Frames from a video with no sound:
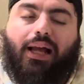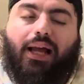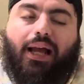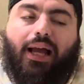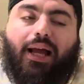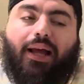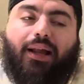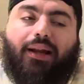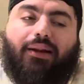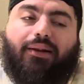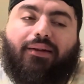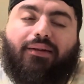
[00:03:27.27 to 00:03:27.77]

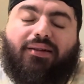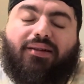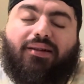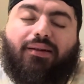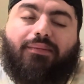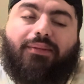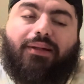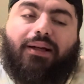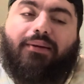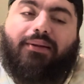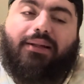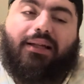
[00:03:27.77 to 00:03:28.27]
And
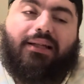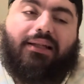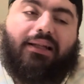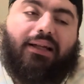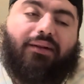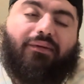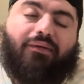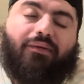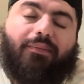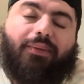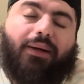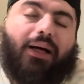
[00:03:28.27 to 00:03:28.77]
sometimes that's not
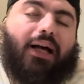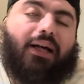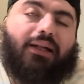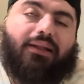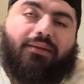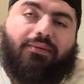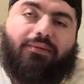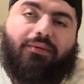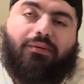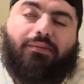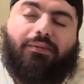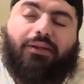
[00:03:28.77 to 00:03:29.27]
even
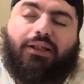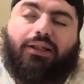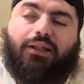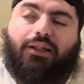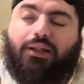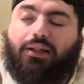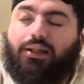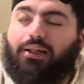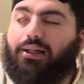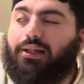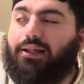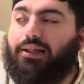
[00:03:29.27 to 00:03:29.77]
possible
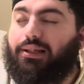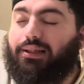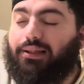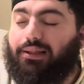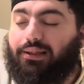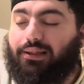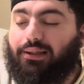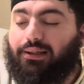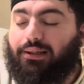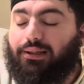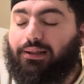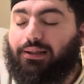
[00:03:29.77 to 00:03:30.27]

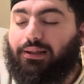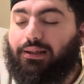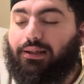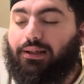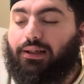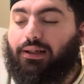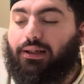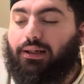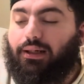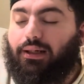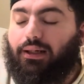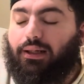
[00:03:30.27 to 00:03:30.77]
because,
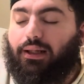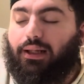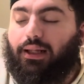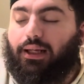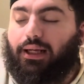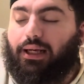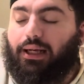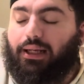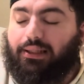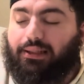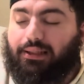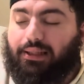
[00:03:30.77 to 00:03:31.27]
like
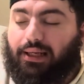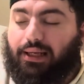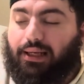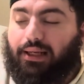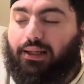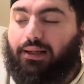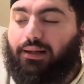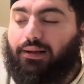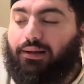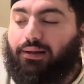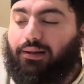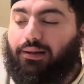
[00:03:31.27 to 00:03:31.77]
I
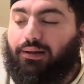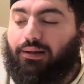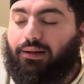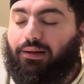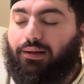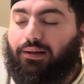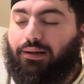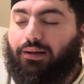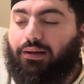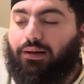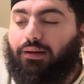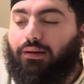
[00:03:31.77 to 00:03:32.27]
said,
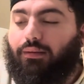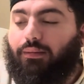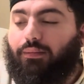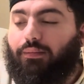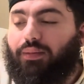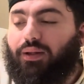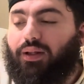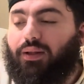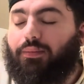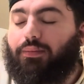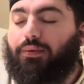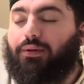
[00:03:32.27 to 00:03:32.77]

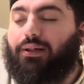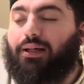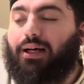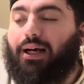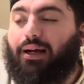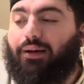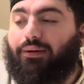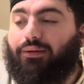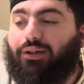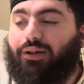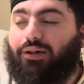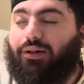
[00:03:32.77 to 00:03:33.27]

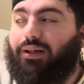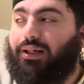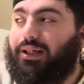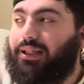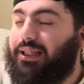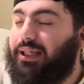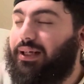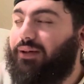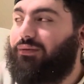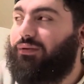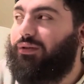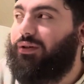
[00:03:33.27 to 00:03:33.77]
the artists
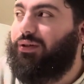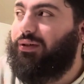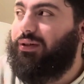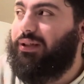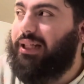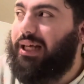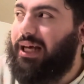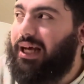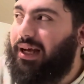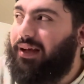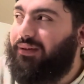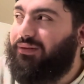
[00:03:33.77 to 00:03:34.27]
have real
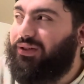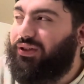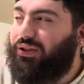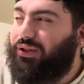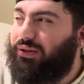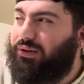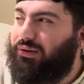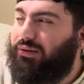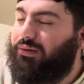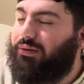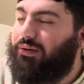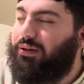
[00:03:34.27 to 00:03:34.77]
lives
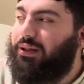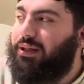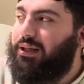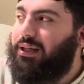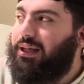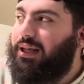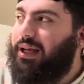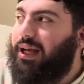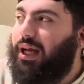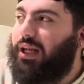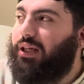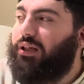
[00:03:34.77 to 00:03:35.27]
too.
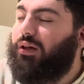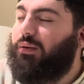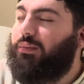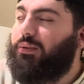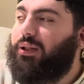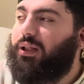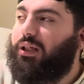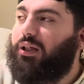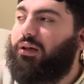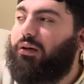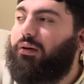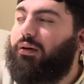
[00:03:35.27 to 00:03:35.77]
And y'all be
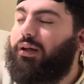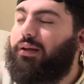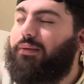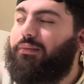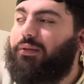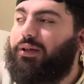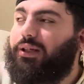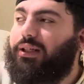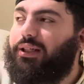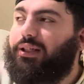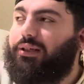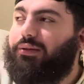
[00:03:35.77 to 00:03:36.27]
like, oh, hey,
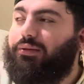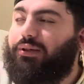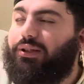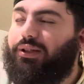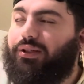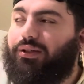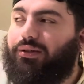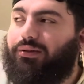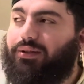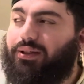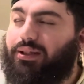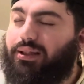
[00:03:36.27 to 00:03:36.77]
Money, you didn't
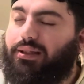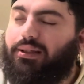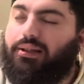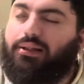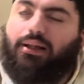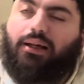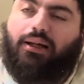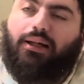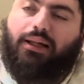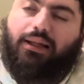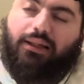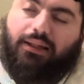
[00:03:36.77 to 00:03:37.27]
know this?
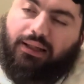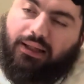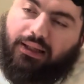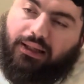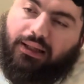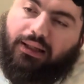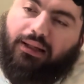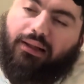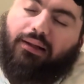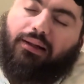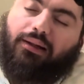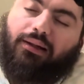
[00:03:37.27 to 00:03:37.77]
Nah, yes, I
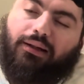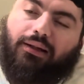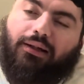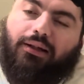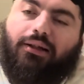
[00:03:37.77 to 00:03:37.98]
did.